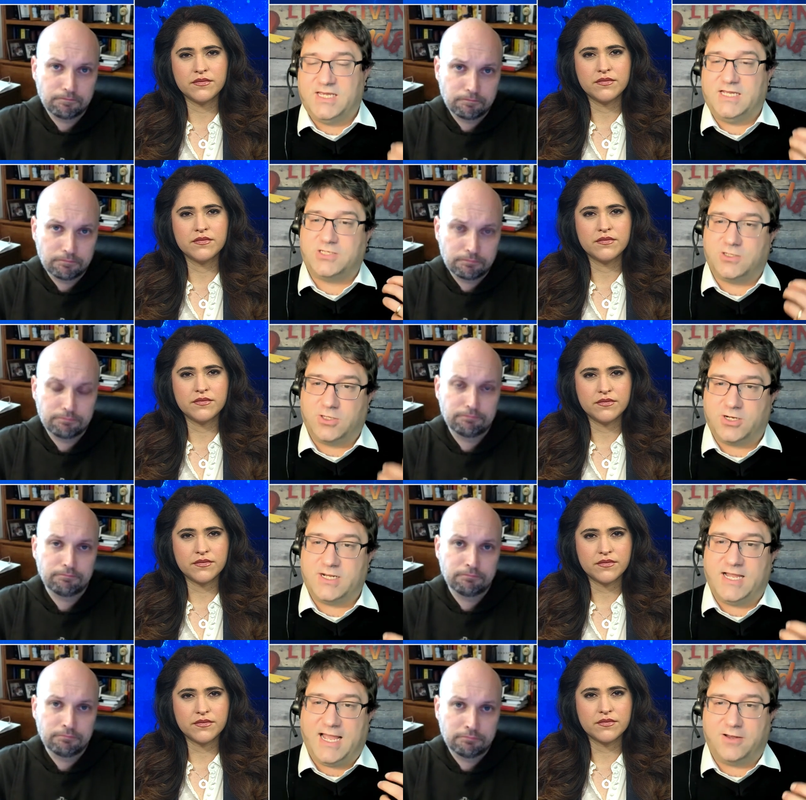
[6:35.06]
Speaker 1: And to learn
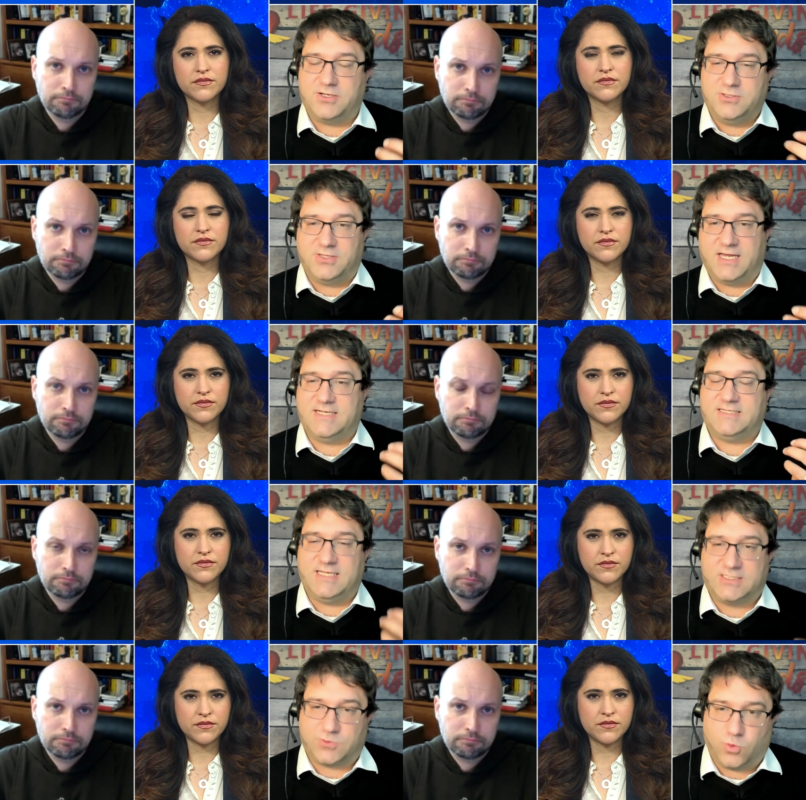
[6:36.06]
how to do that, it
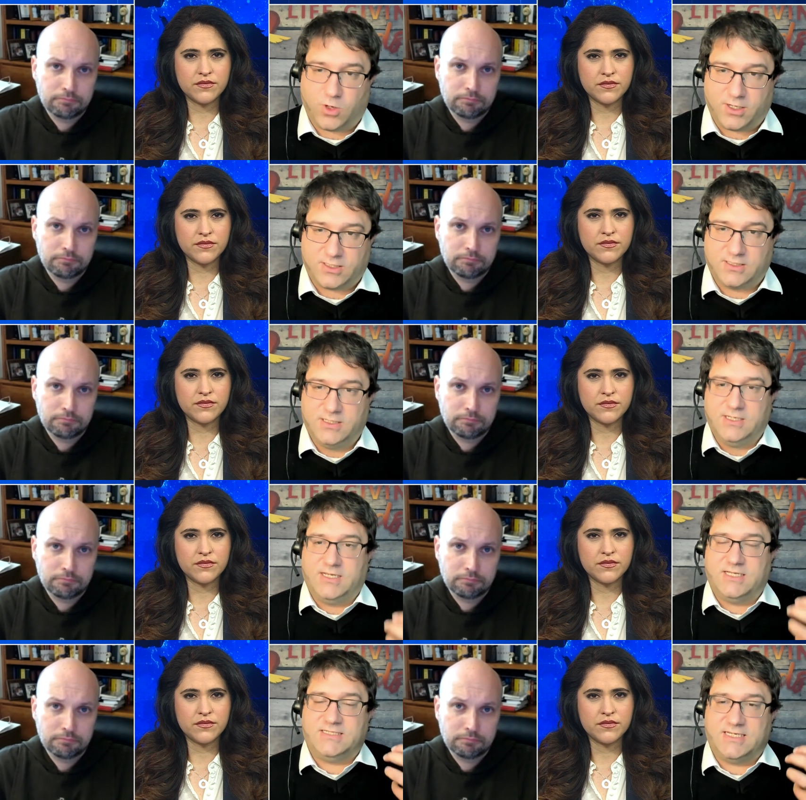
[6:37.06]
takes work,
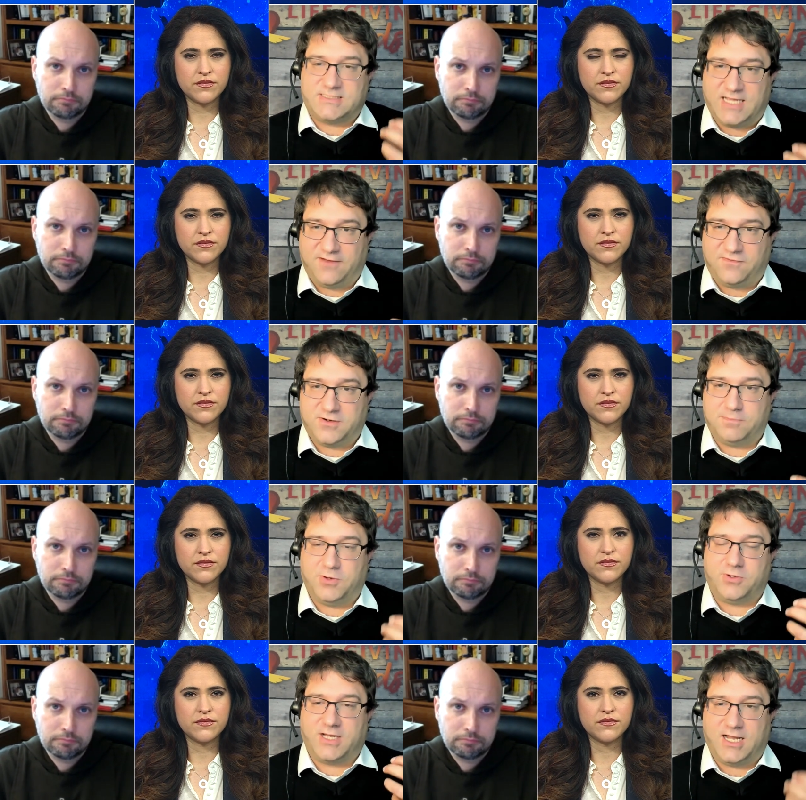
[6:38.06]
it takes effort, but
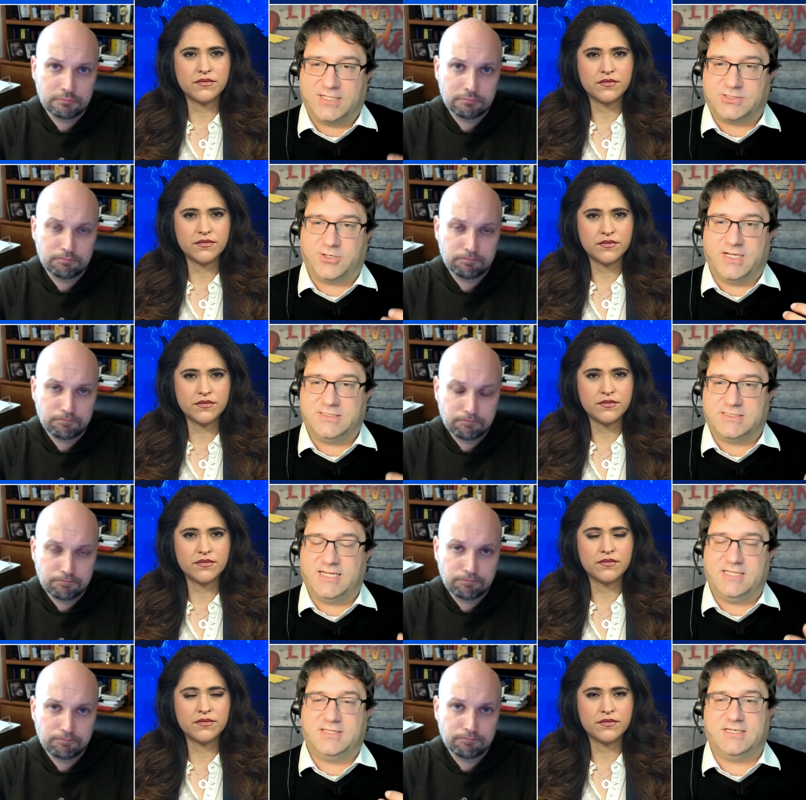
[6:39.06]
with God's grace,
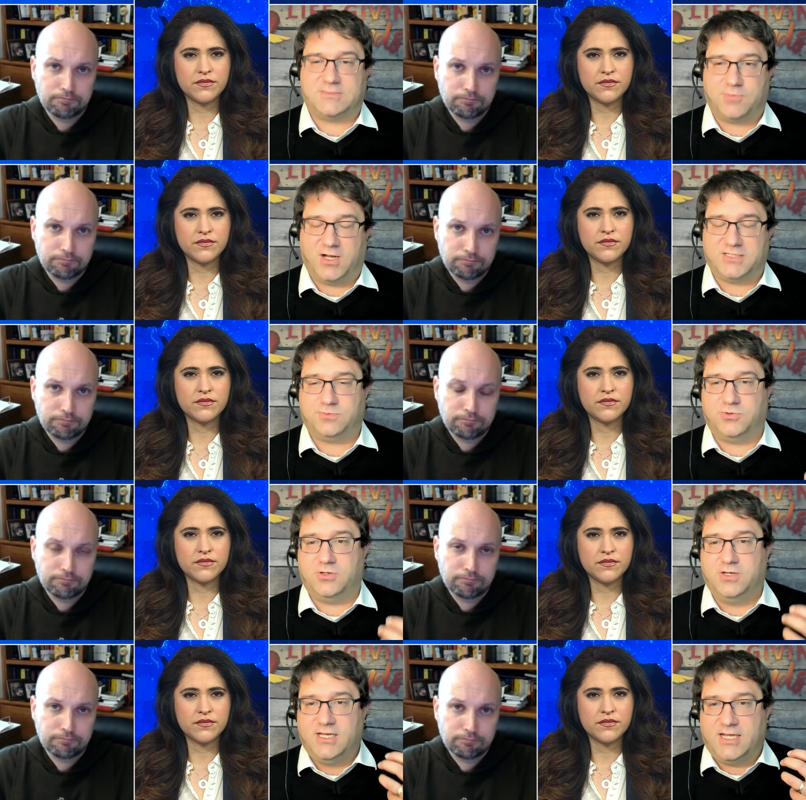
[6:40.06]
anything is
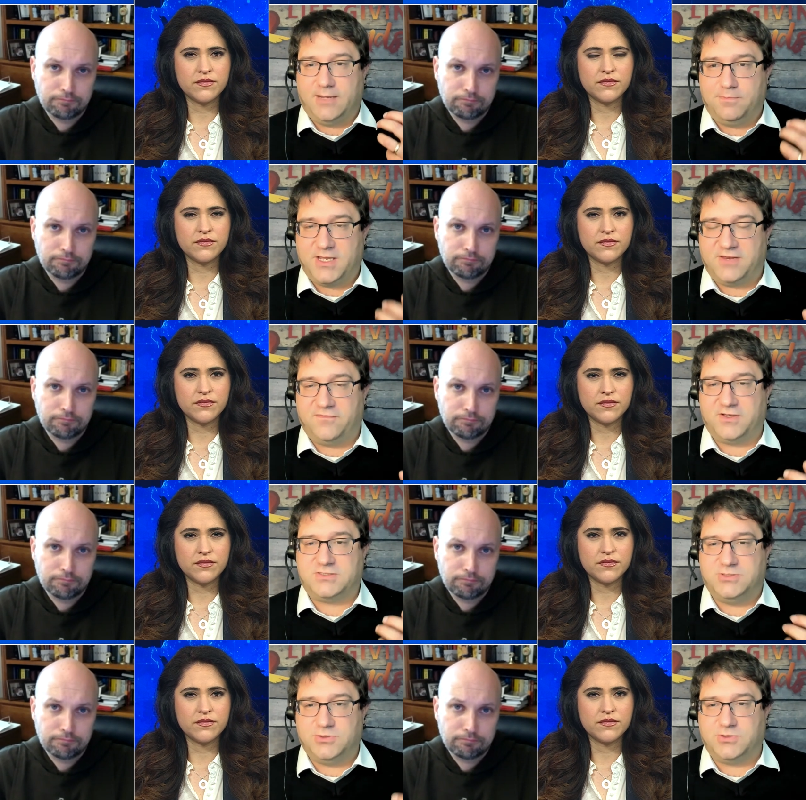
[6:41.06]
possible. And many of us
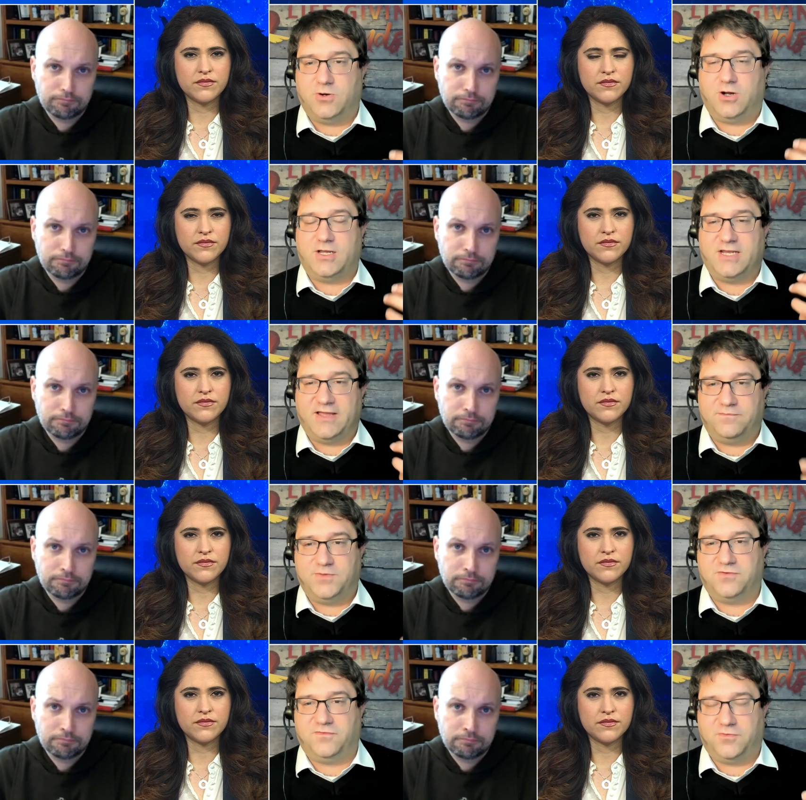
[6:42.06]
do go on have
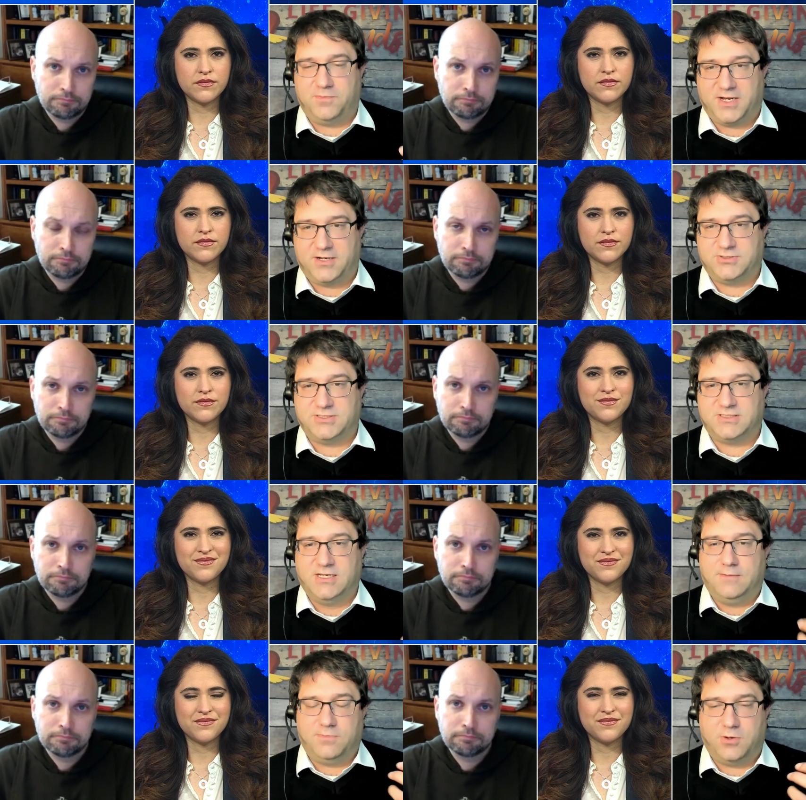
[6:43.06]
beautiful marriages,
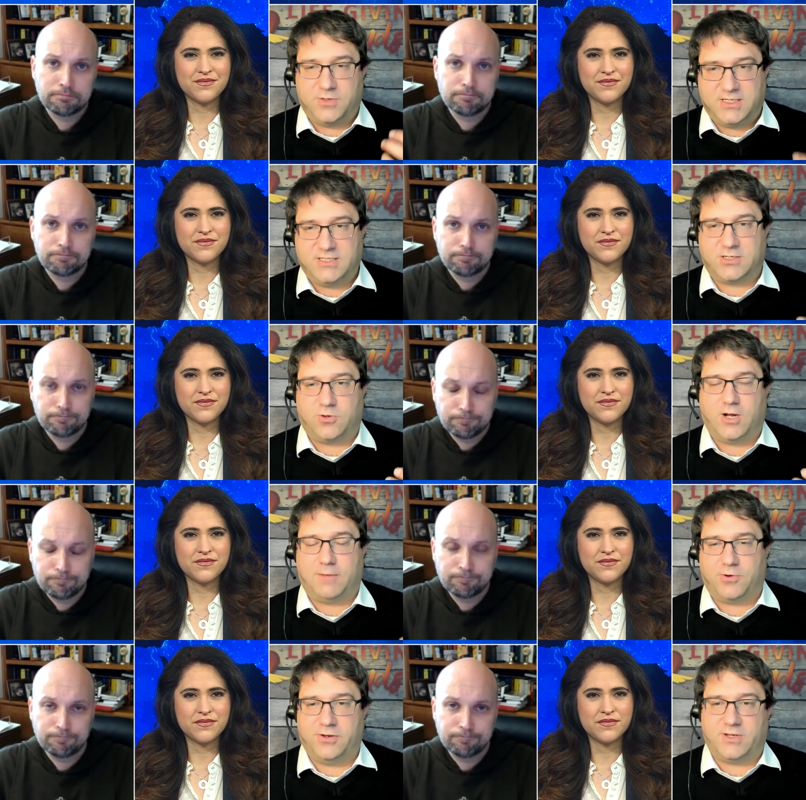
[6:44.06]
but we need to
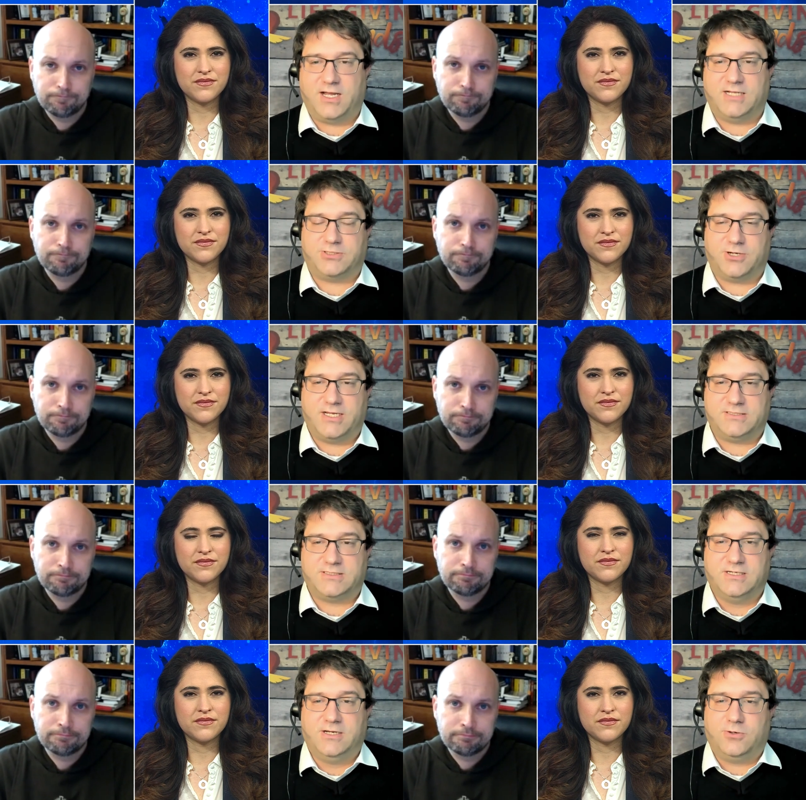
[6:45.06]
cooperate with God's grace,
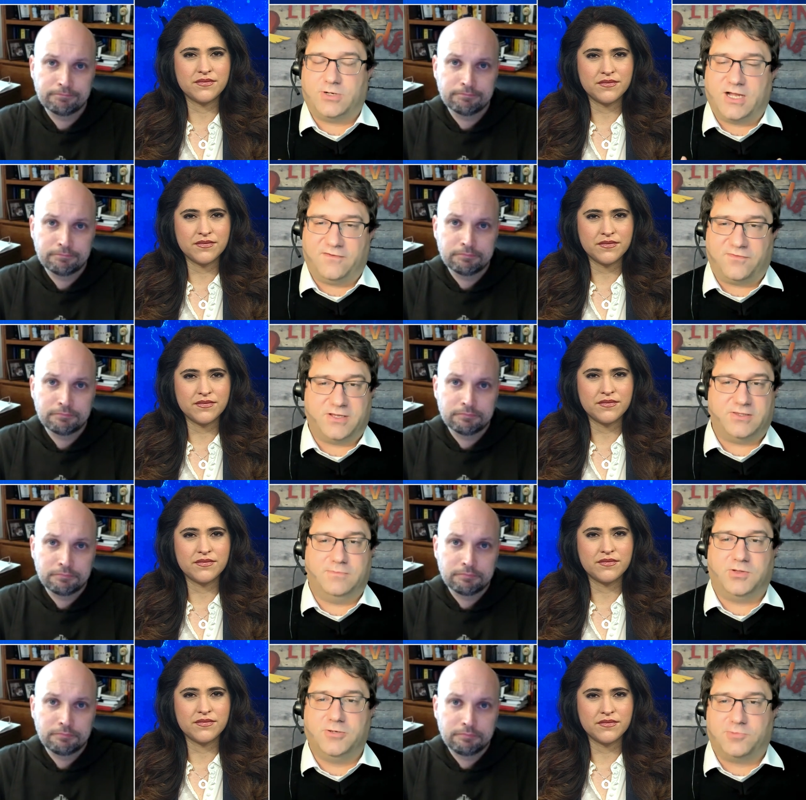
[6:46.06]
recovering the
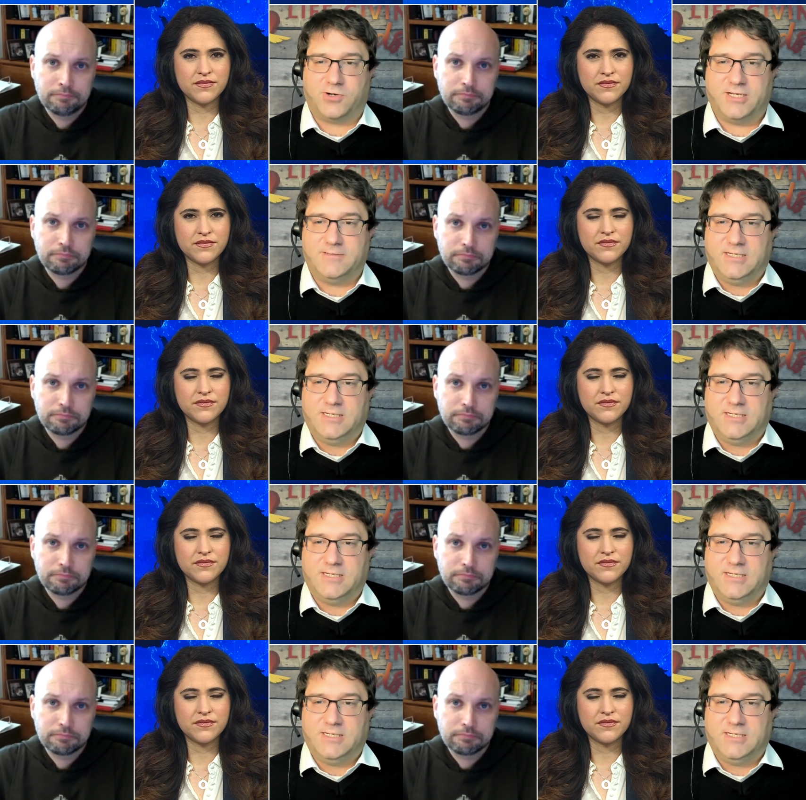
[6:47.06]
blueprint,